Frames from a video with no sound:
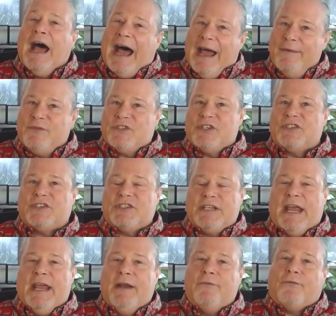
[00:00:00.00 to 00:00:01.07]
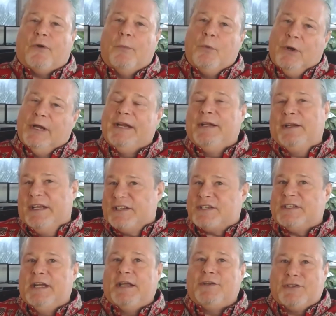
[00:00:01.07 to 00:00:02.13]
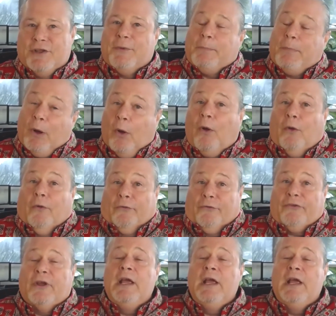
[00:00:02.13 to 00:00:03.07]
I've sustained from really listening to the polls.